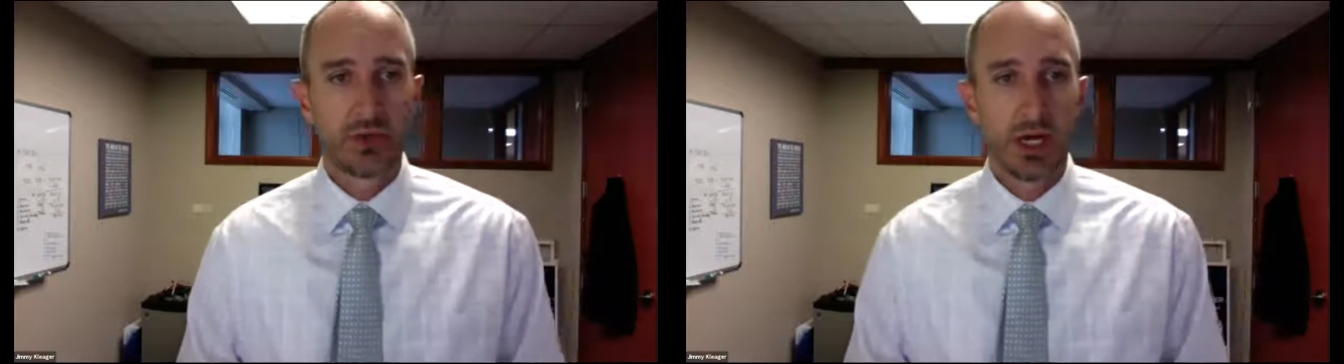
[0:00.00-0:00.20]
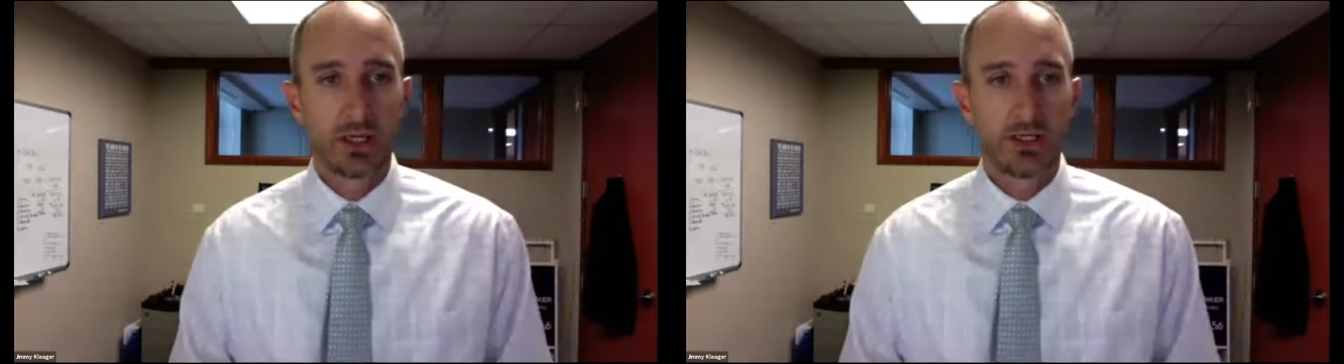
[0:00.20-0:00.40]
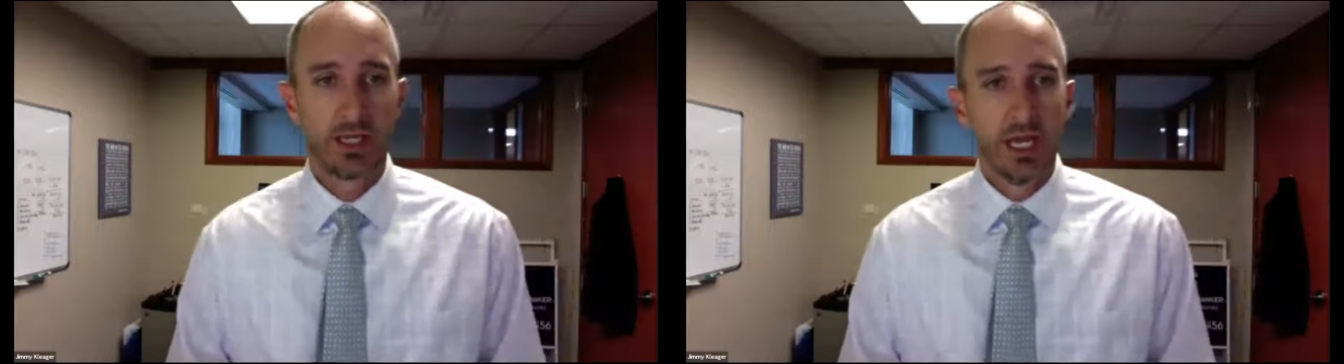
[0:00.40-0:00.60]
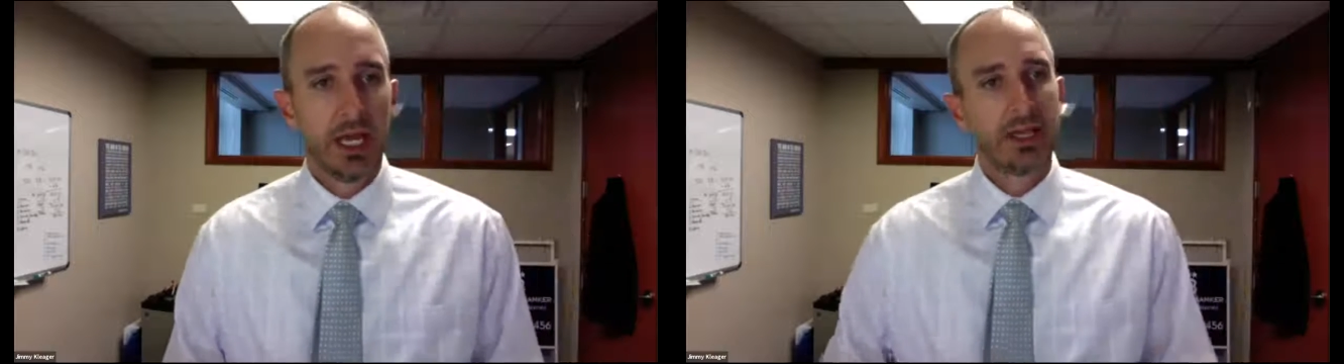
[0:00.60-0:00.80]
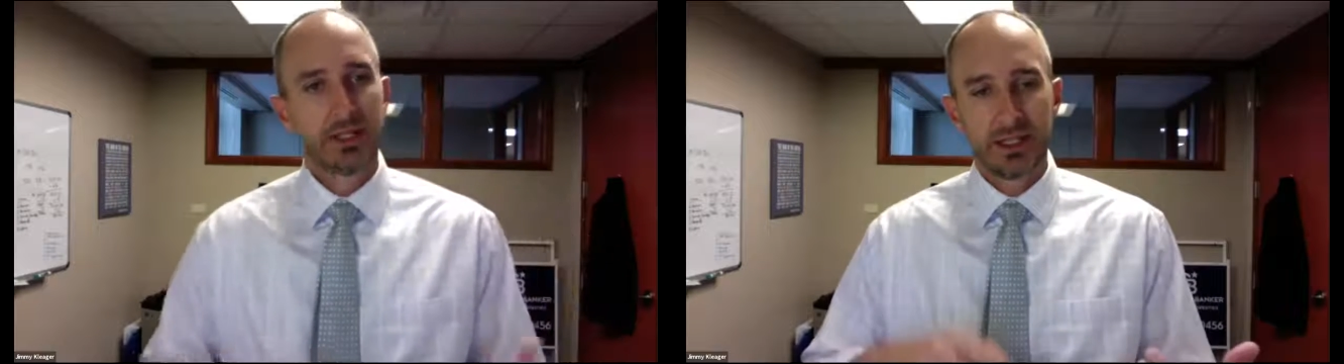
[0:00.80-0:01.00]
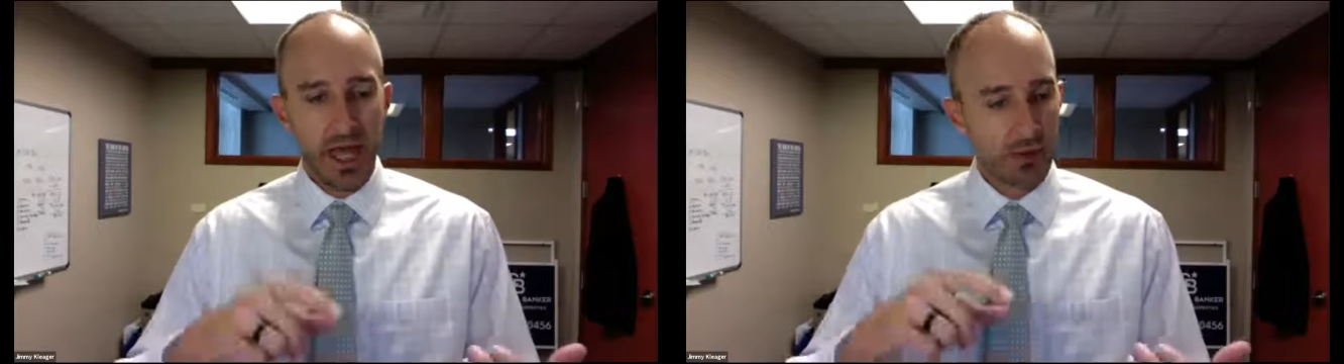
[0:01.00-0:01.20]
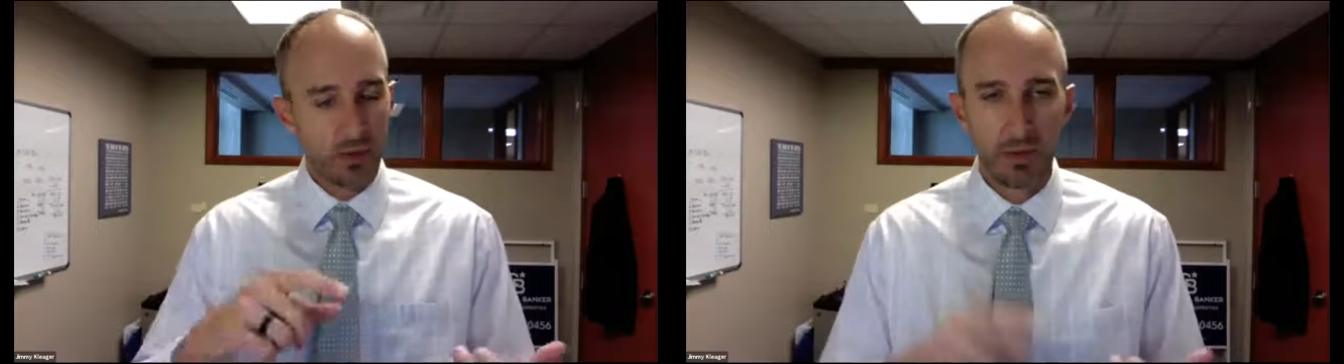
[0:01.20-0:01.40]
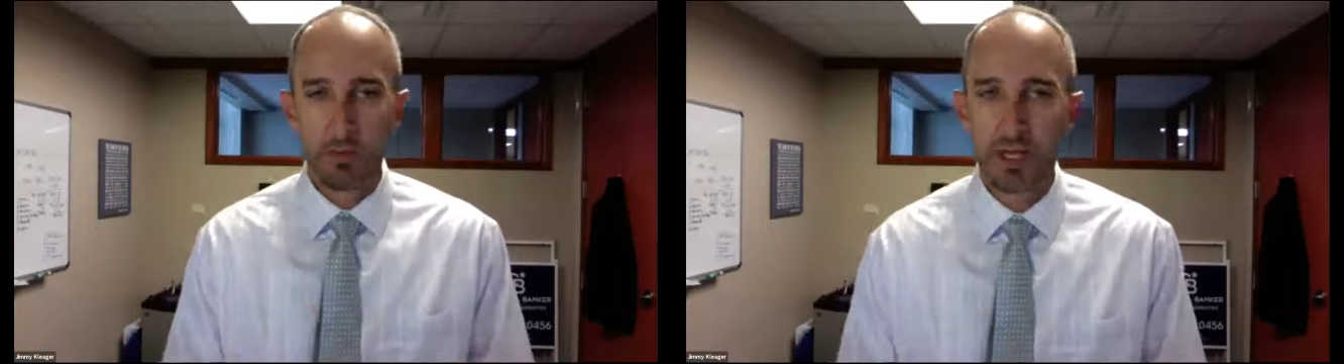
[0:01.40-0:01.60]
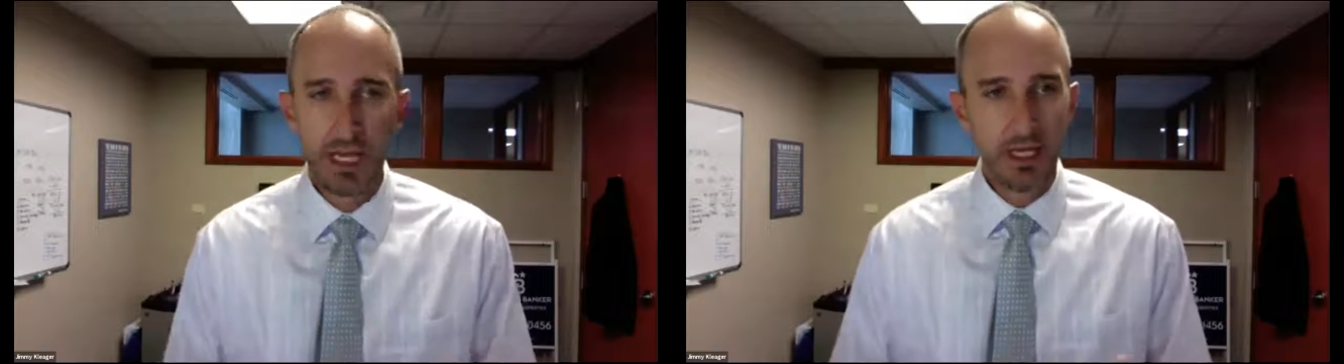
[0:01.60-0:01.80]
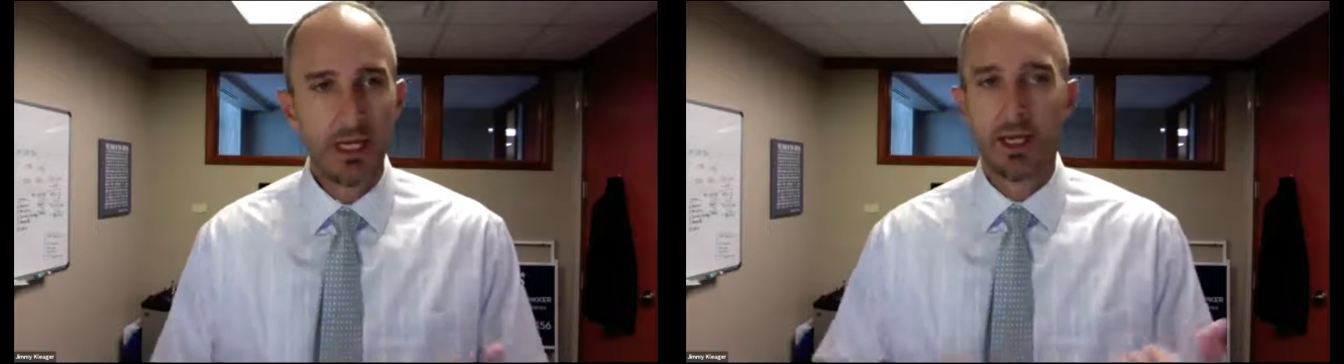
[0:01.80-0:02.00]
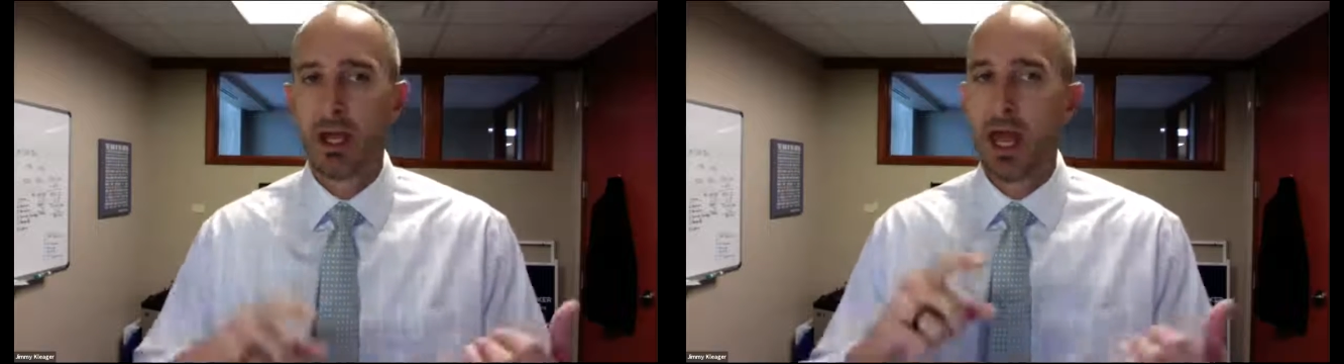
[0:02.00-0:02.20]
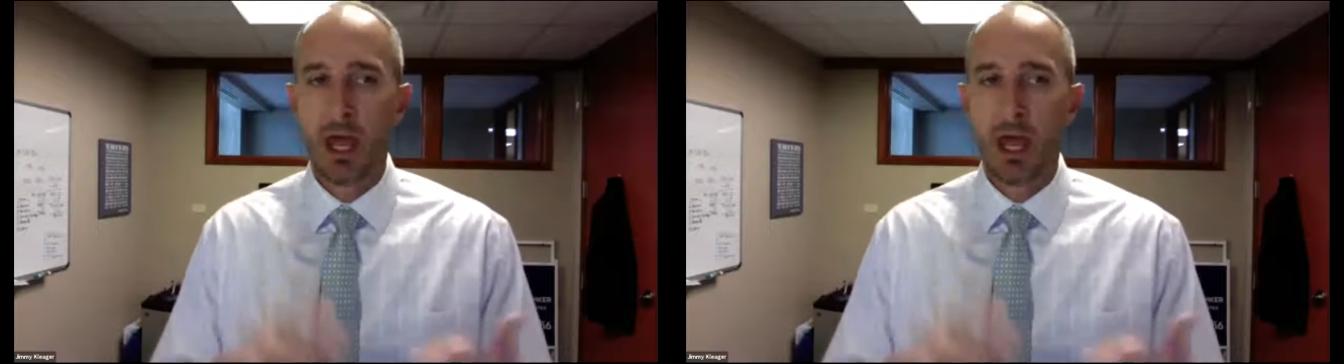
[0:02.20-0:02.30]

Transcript: trust. It's that repeated